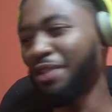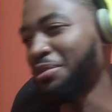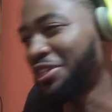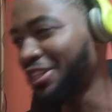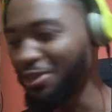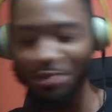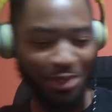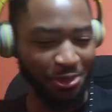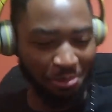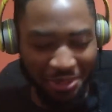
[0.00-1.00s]
i be been chilling
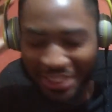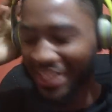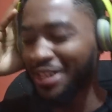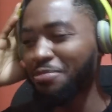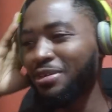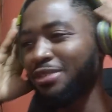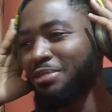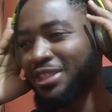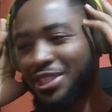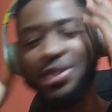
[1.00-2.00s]
with your bitch. I got my,
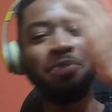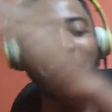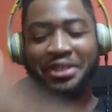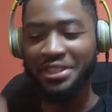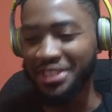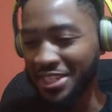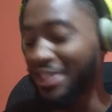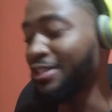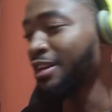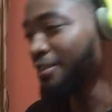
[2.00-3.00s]
my dick up in her
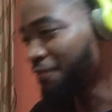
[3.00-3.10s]
titties.